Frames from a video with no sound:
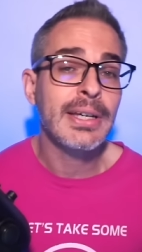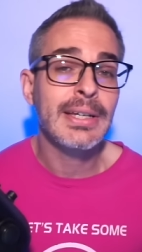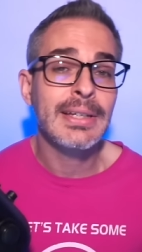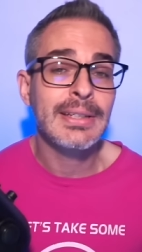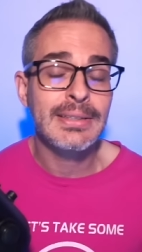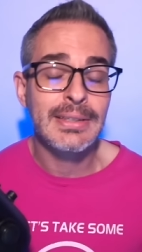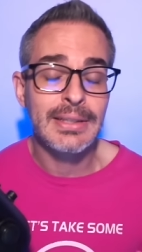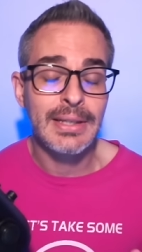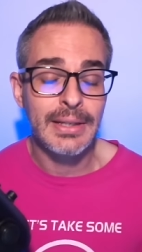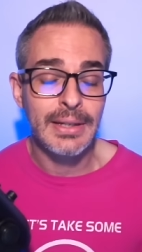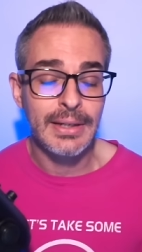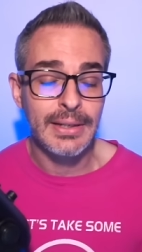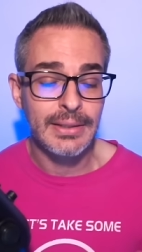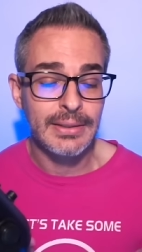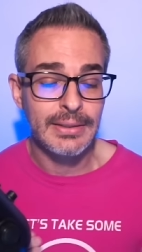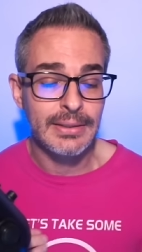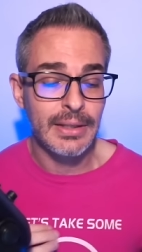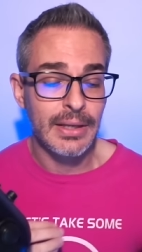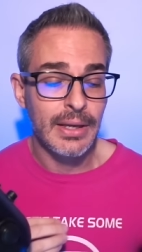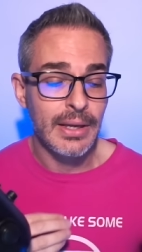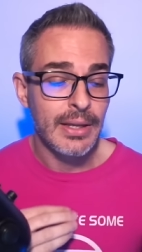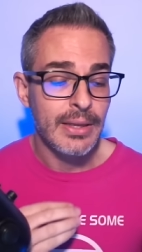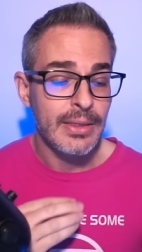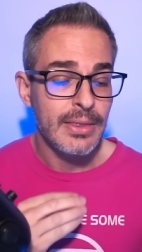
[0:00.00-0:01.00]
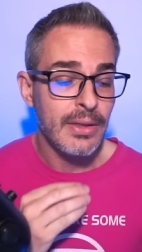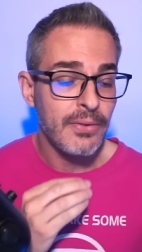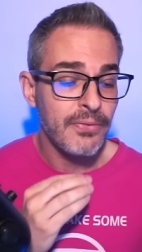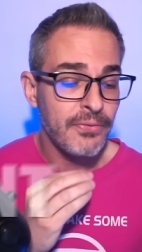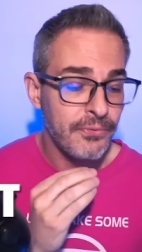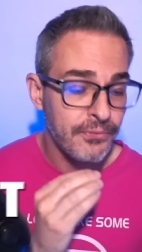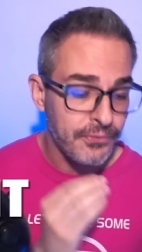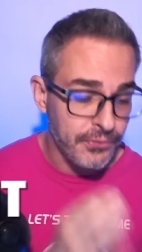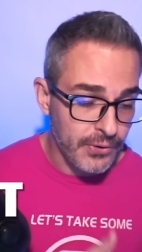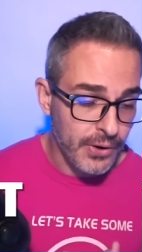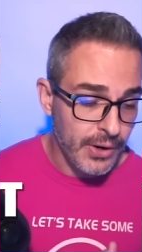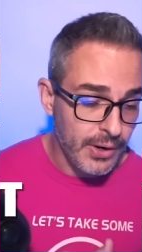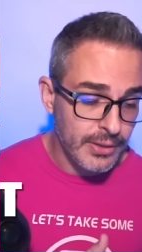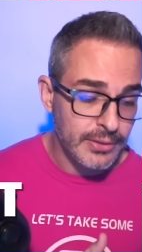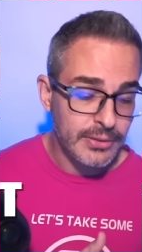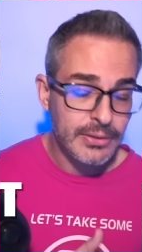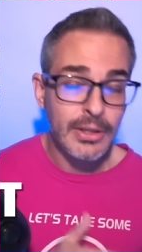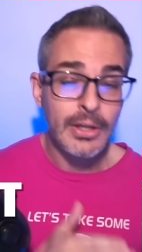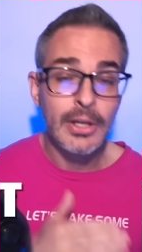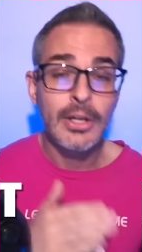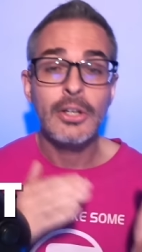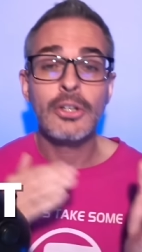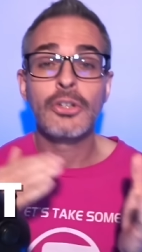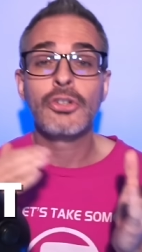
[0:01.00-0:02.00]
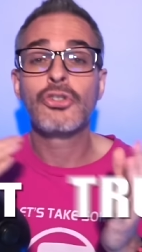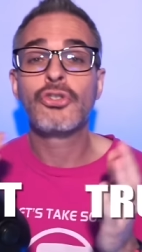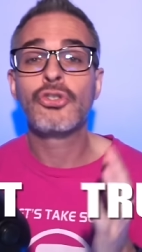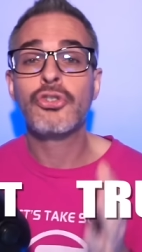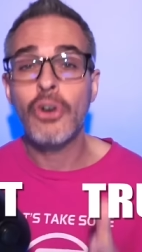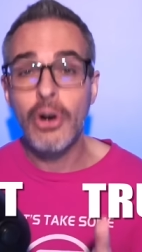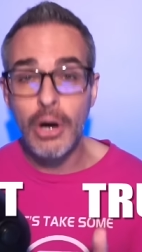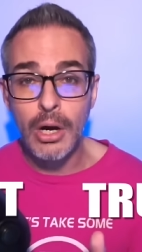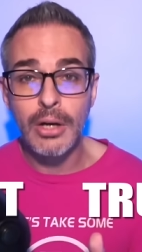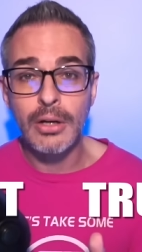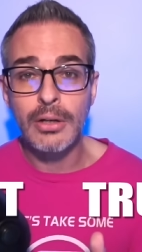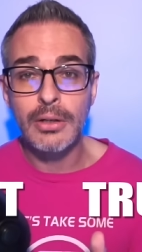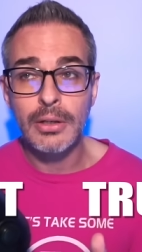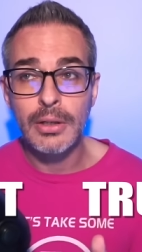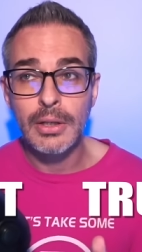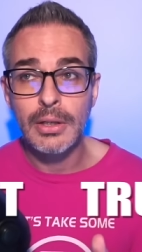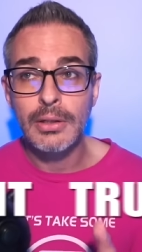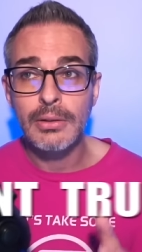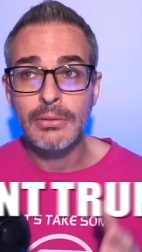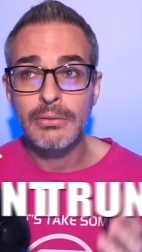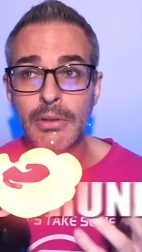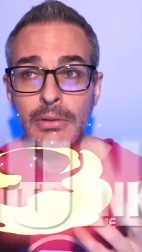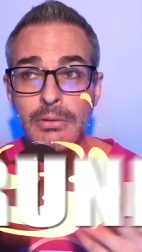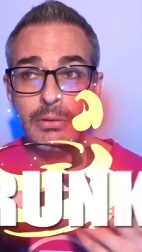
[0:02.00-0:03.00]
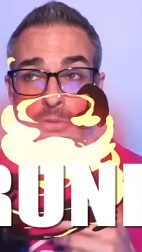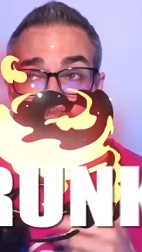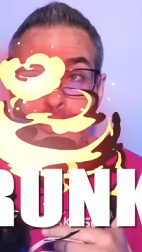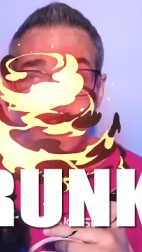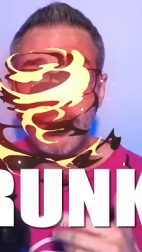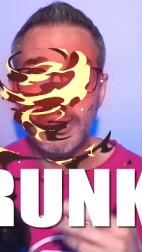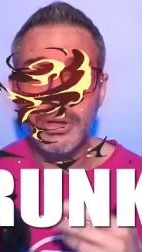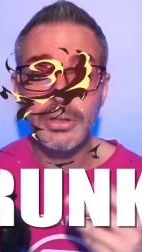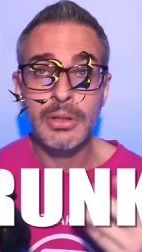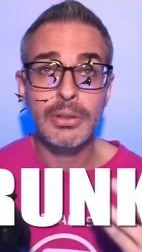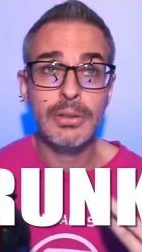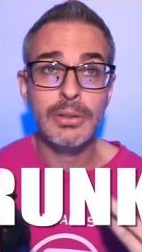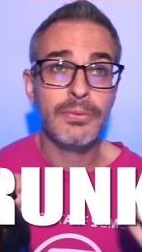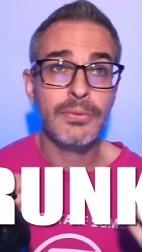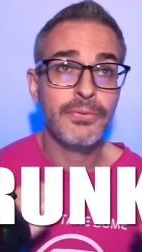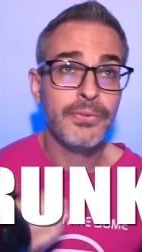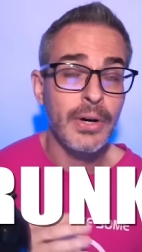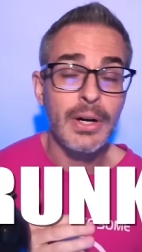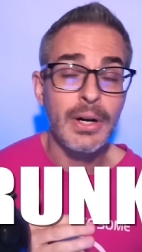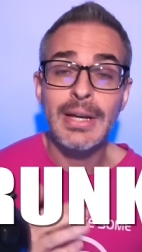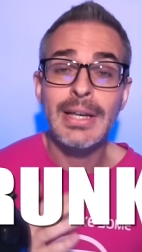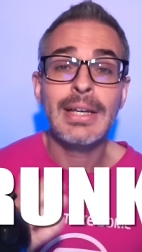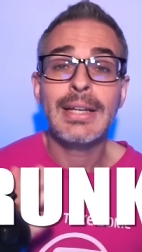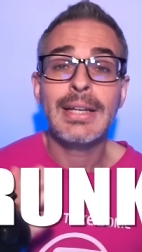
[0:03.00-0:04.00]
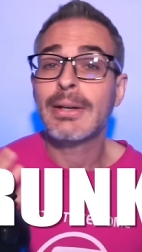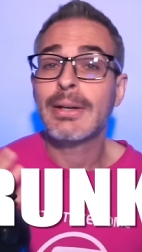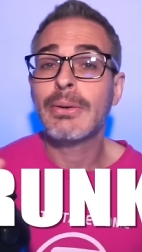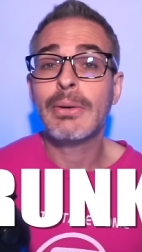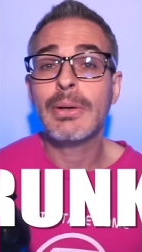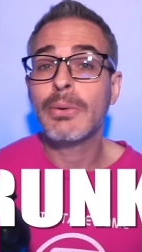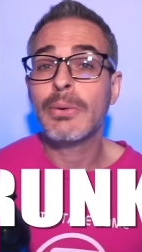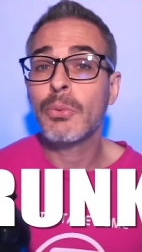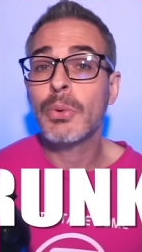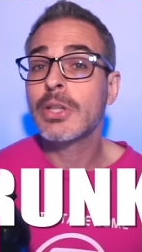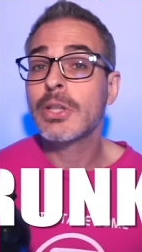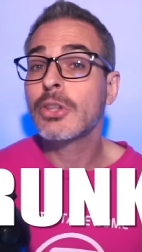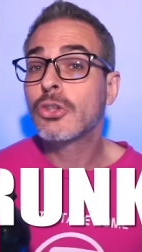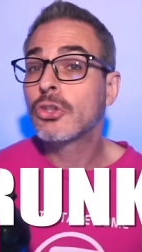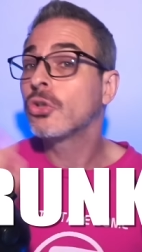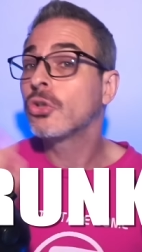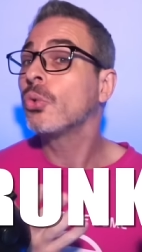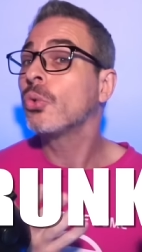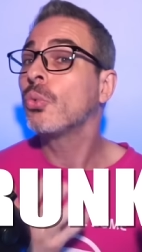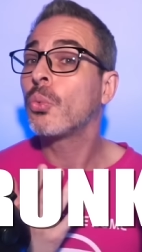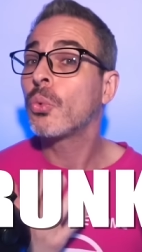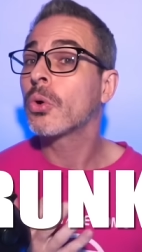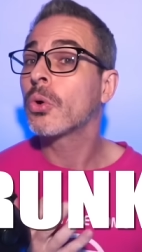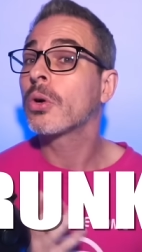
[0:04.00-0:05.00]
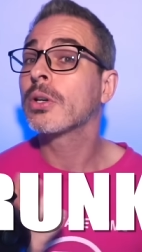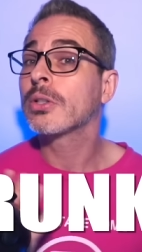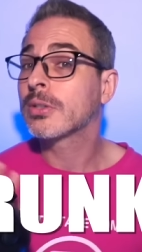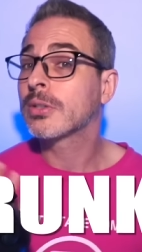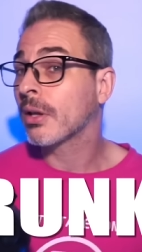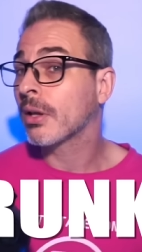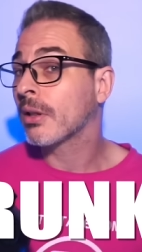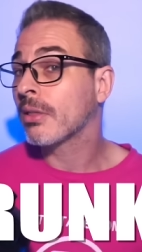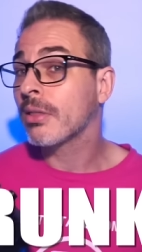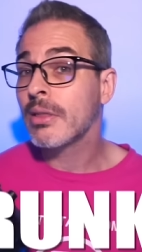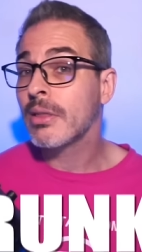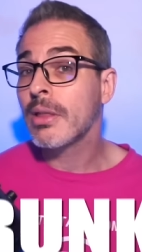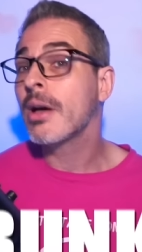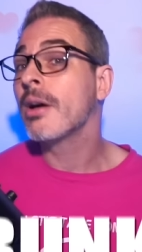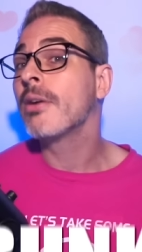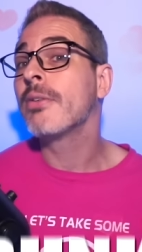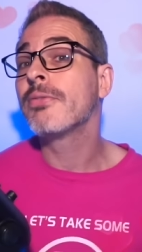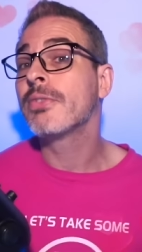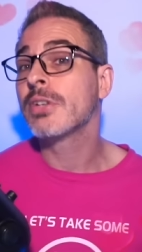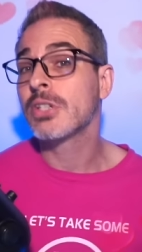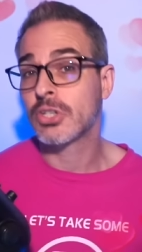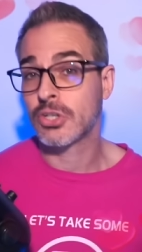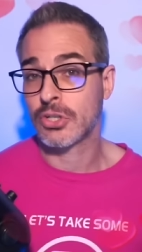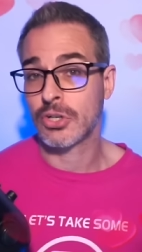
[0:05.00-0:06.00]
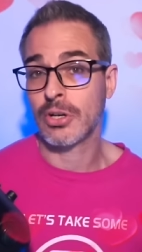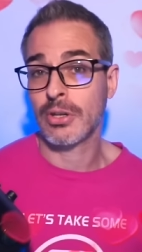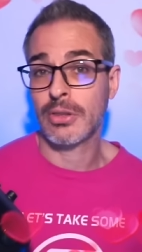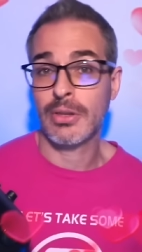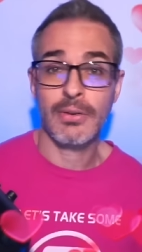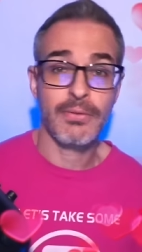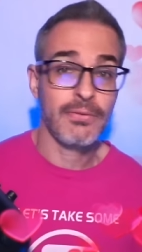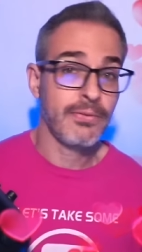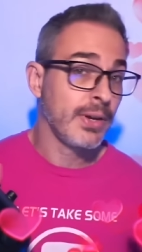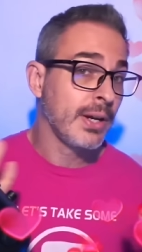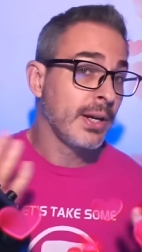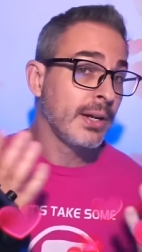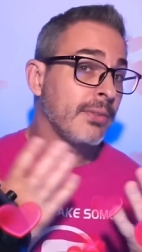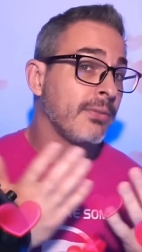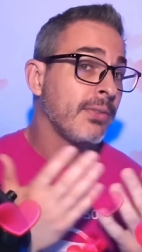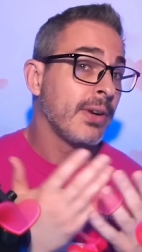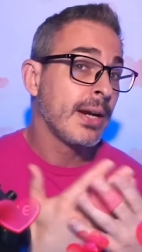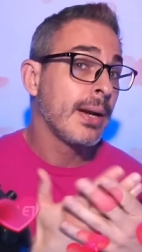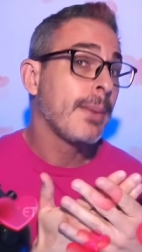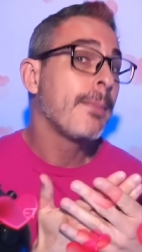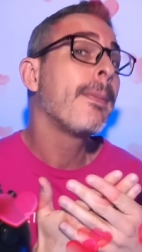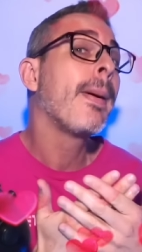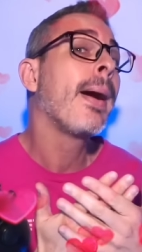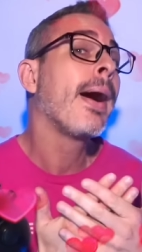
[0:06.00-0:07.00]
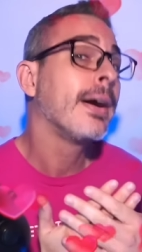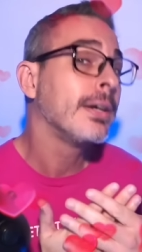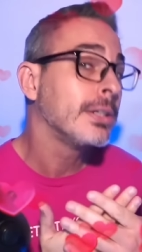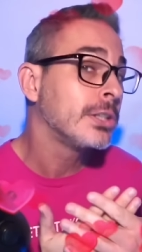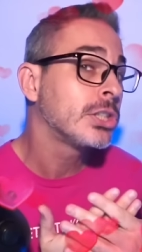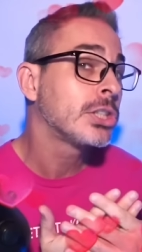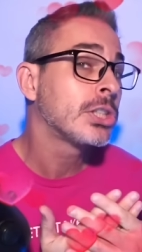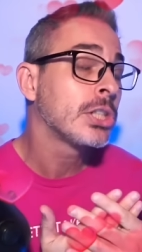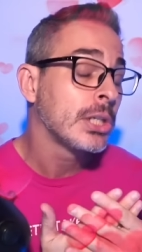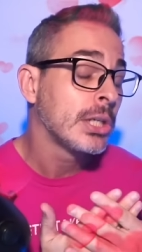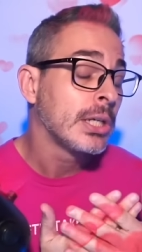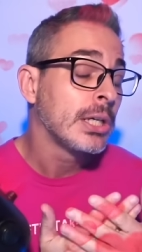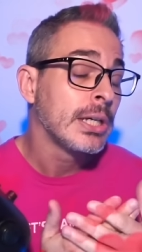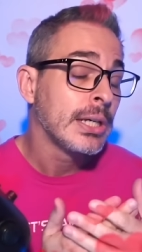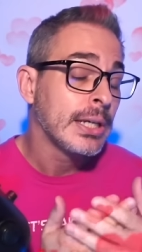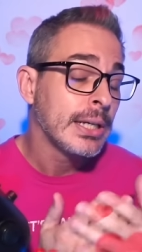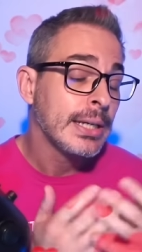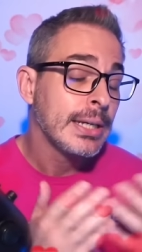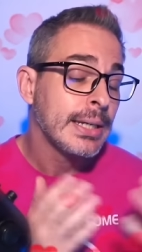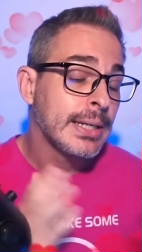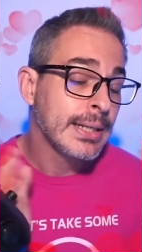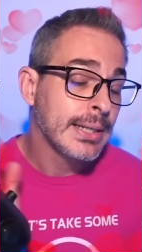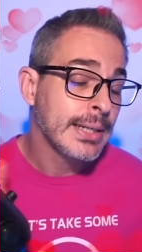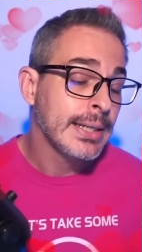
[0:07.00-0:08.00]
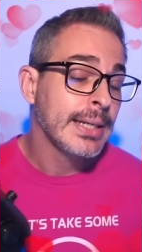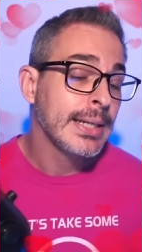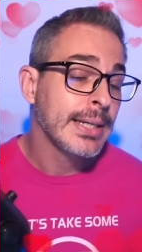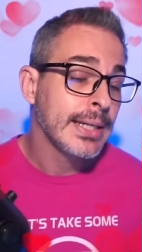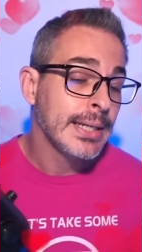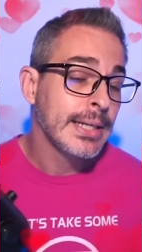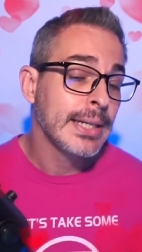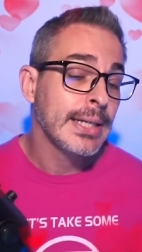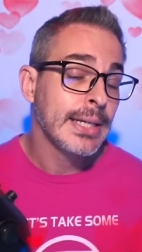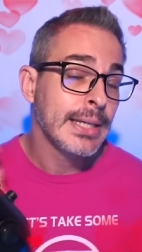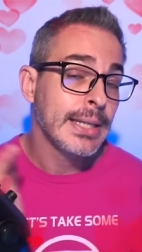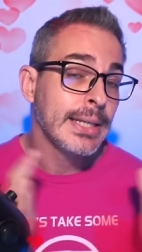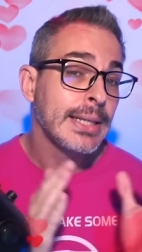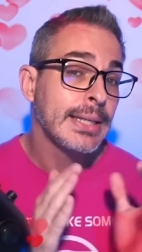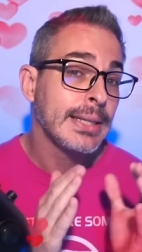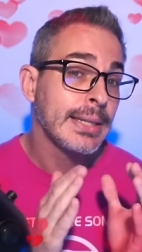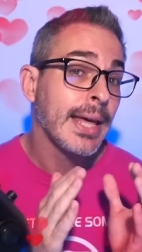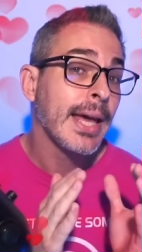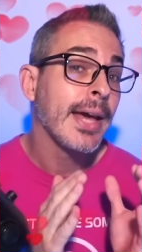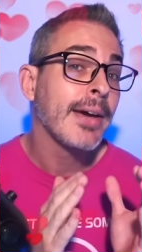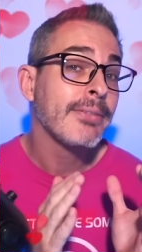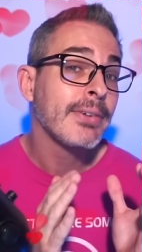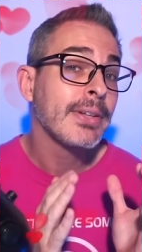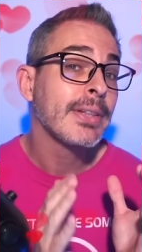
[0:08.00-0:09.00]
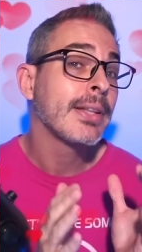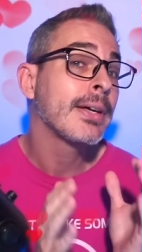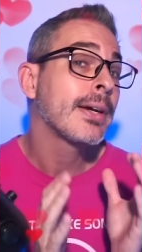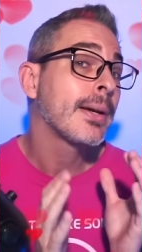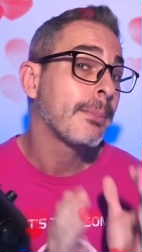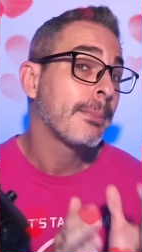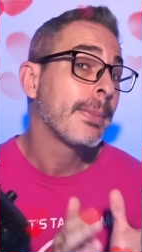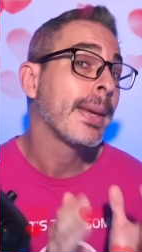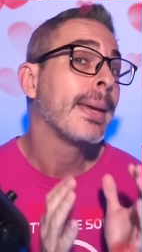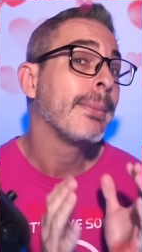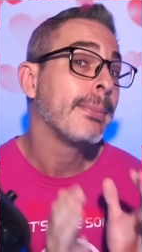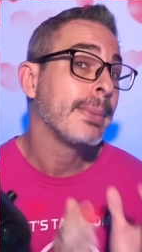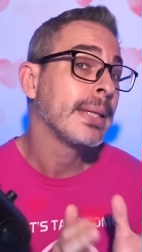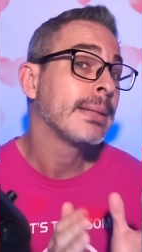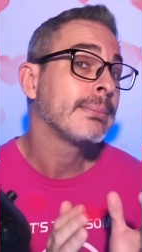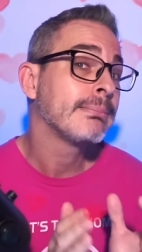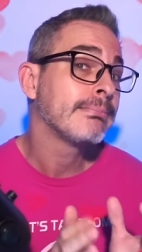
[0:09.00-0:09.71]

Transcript: is, it is the front trunk, the trunk and the front. When two words love each other very, very much, eh, they have a little beep.